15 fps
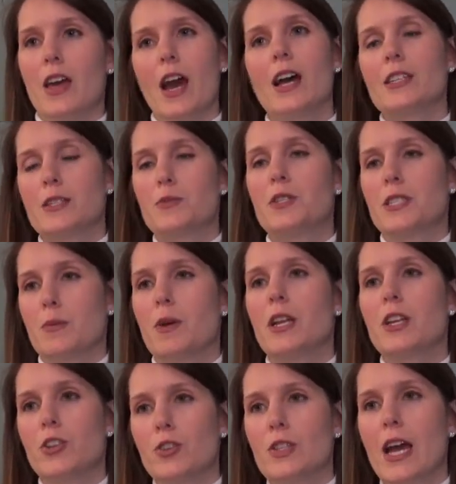That has to be
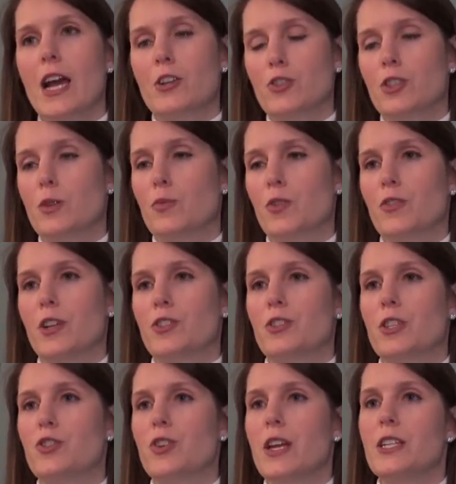somebody who's actually
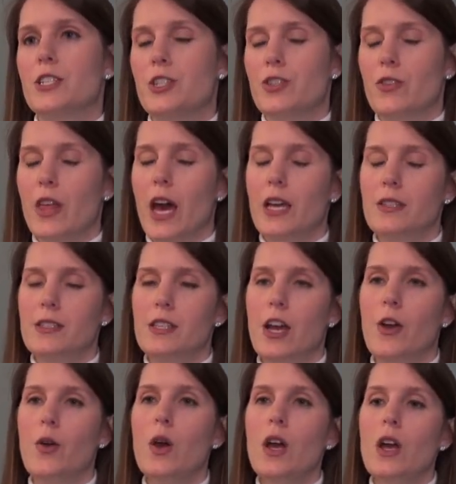professionally trained to do that.
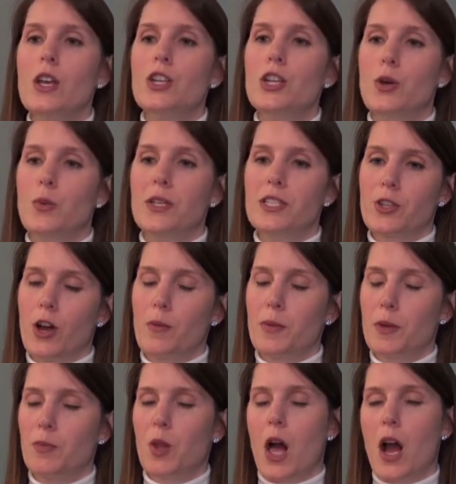So, we sought
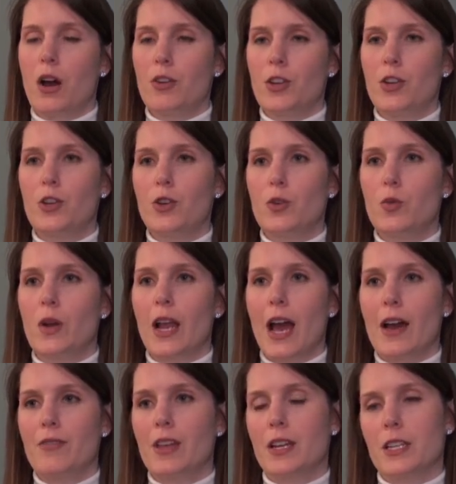people out who would
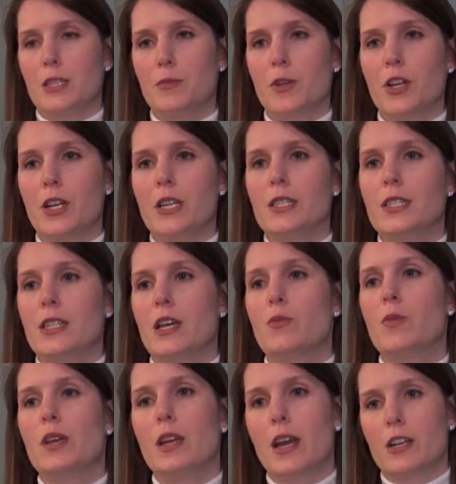have that experience,
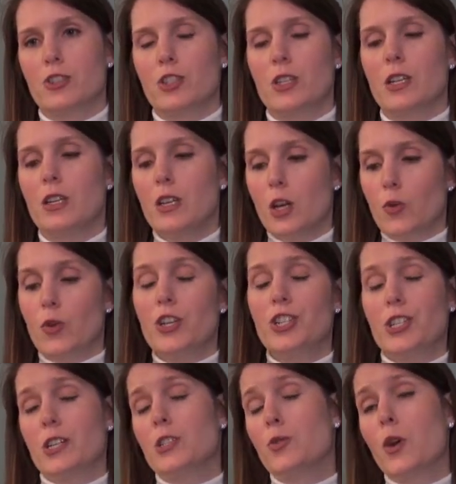and we actually
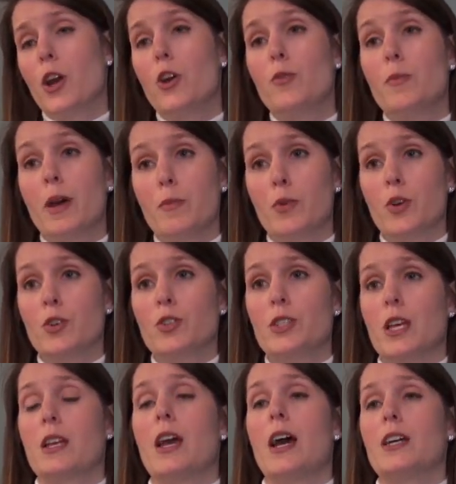reached out to our own members
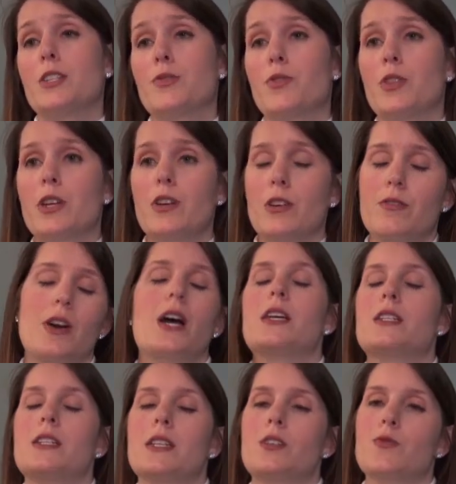and asked for their
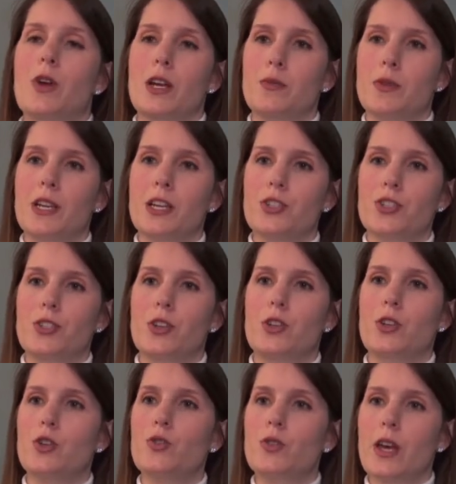advice and recommendations
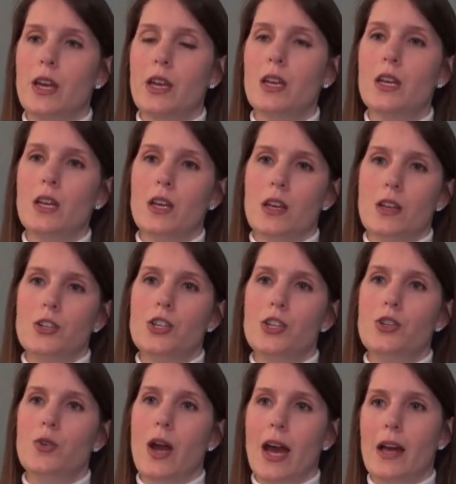on who they
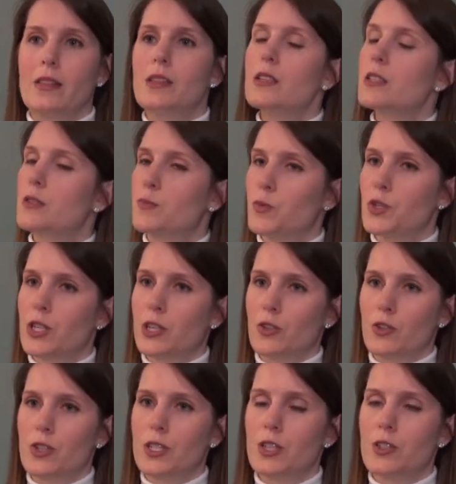knew had these
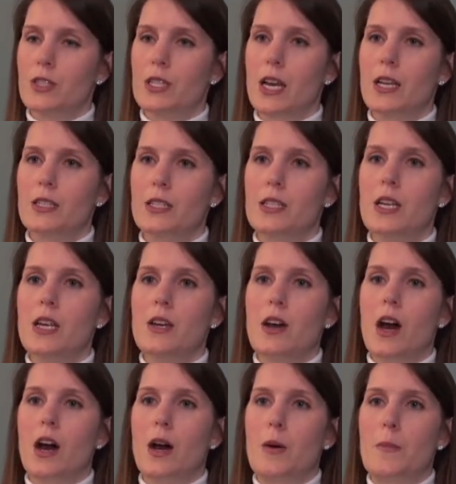particular skill sets,
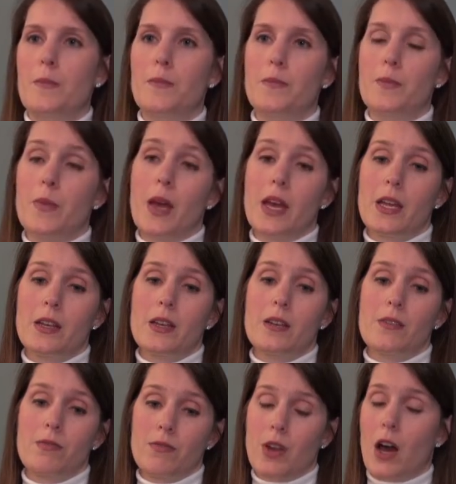
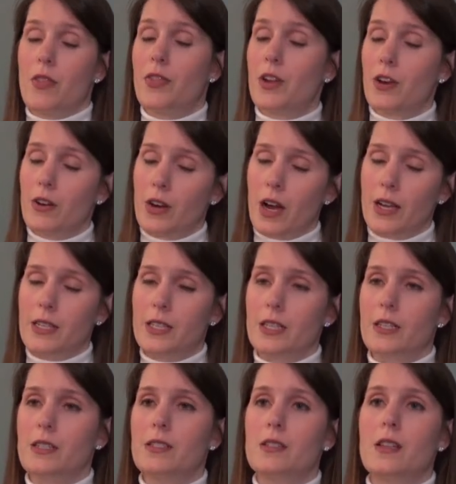and got their
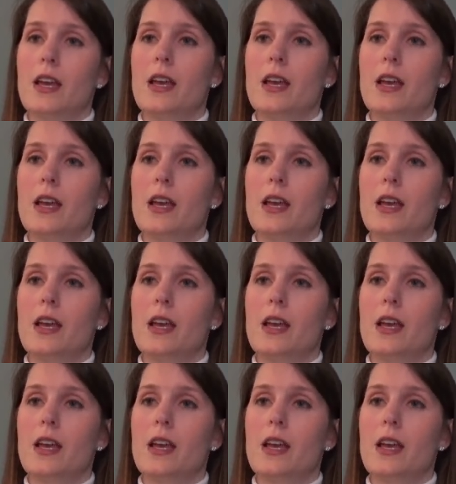ideas.